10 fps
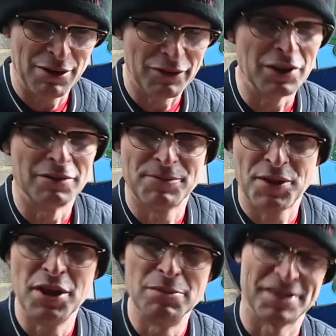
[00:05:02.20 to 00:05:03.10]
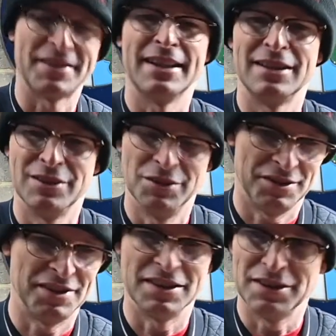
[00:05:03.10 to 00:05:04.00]
I've got a thermostat
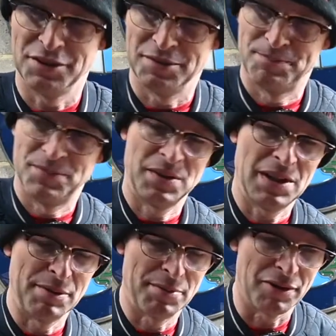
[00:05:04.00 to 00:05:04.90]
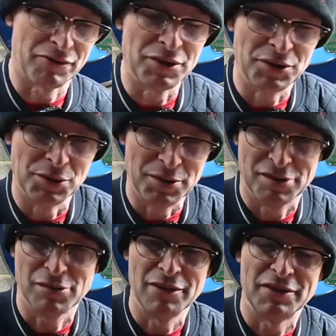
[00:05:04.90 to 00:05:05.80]
sitting on the cupboard by the front door, which
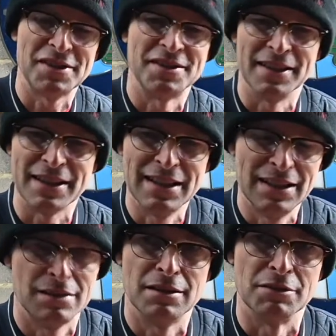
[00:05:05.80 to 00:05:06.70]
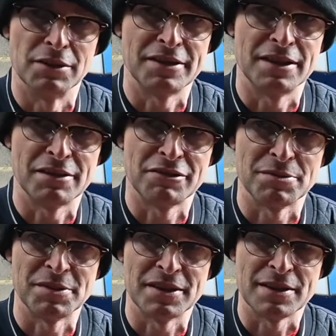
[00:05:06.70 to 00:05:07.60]
arrived yesterday. No, yesterday, it's
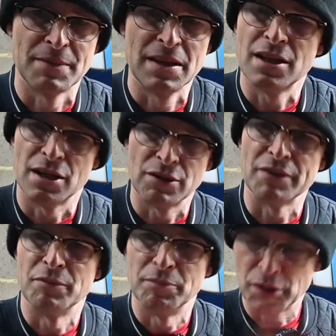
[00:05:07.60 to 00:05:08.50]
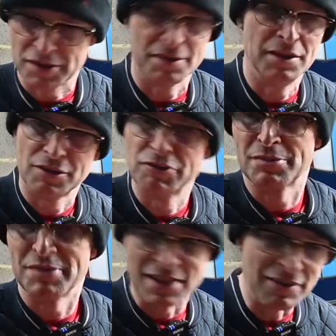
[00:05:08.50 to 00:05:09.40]
Christmas Day. Arrived on
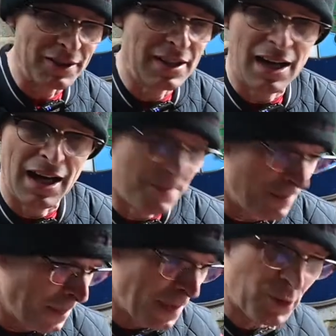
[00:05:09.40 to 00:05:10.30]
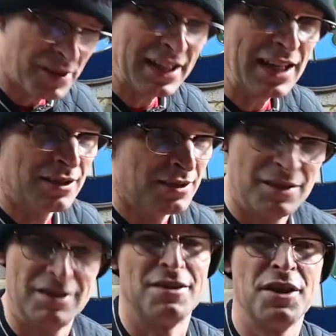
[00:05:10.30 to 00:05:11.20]
Christmas Eve, which again,
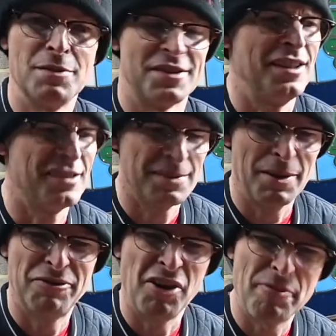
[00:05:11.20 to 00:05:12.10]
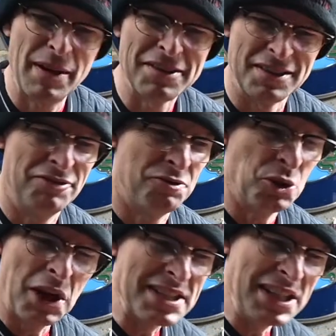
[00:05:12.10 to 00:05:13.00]
thermostats, that's about £5, isn't it?
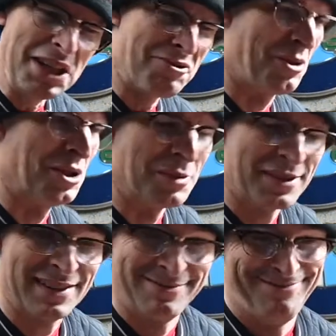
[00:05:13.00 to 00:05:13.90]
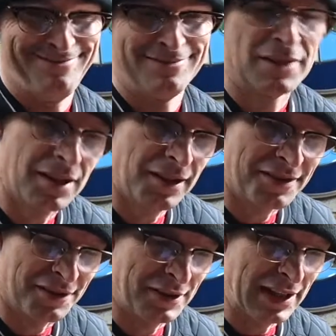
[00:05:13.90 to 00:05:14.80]
£4.99 for a thermostat, unless
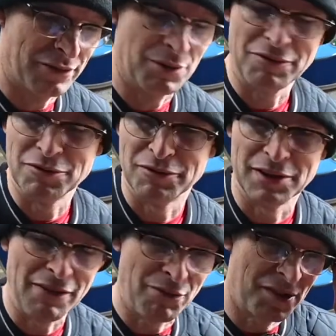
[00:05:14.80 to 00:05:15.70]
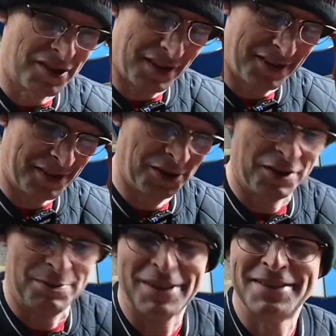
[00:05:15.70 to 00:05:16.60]
it's for an Alpha 145, in which case it
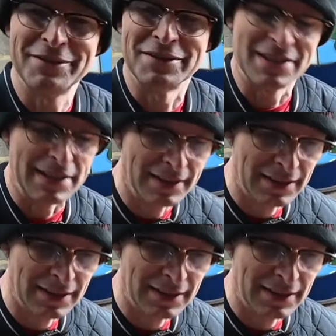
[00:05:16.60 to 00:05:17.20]
costs about 70,